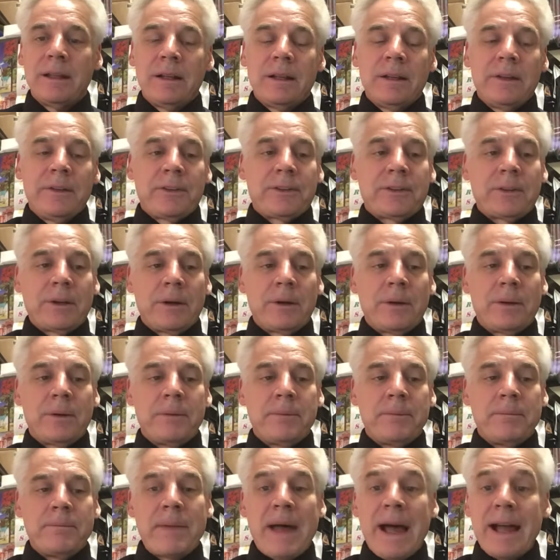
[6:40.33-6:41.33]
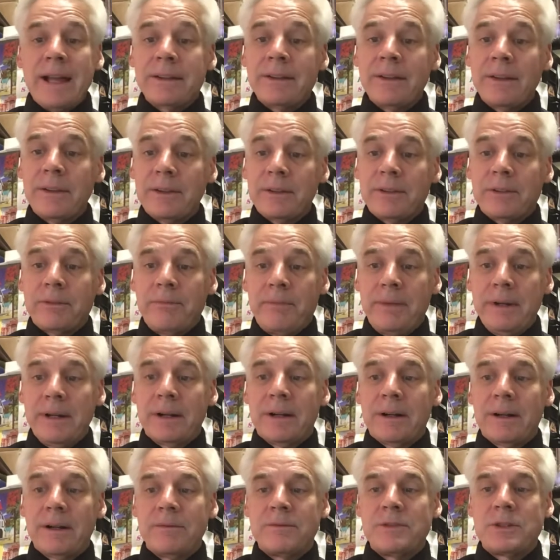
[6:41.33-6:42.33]
So back to this
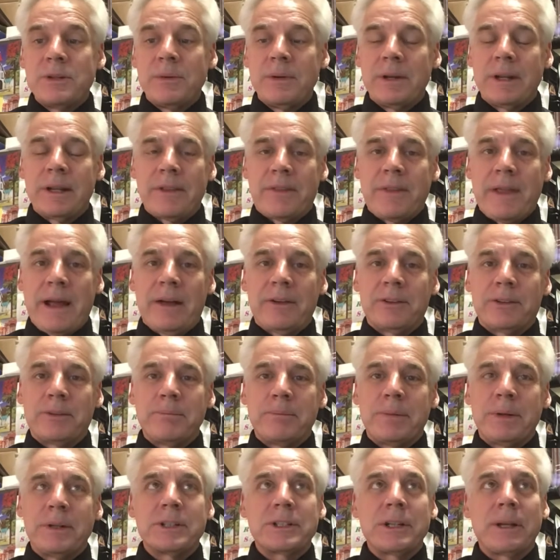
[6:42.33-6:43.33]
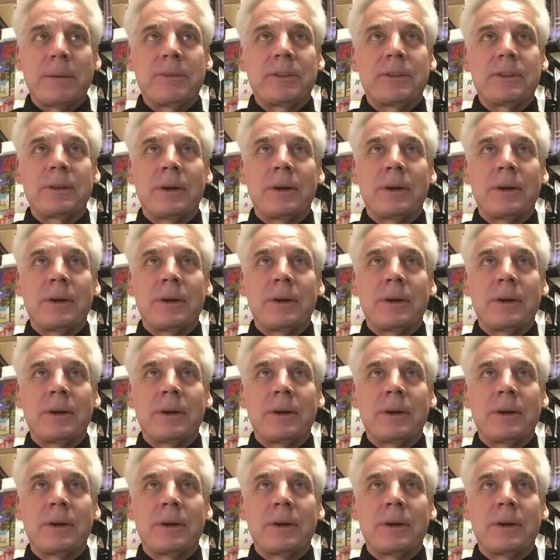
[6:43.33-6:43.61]
fear of doing 1,000 push-ups.